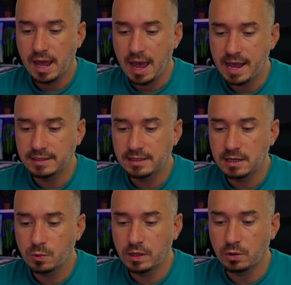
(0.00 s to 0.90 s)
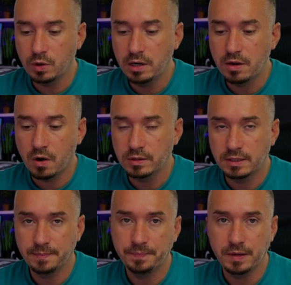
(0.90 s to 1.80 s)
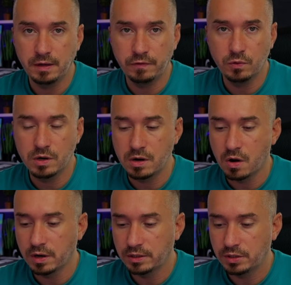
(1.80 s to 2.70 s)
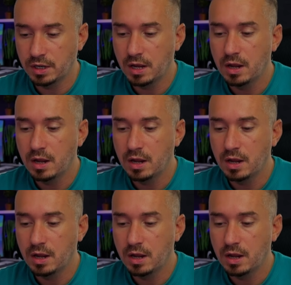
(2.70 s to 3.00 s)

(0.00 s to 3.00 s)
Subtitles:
Answer with 3 dots if you acknowledge.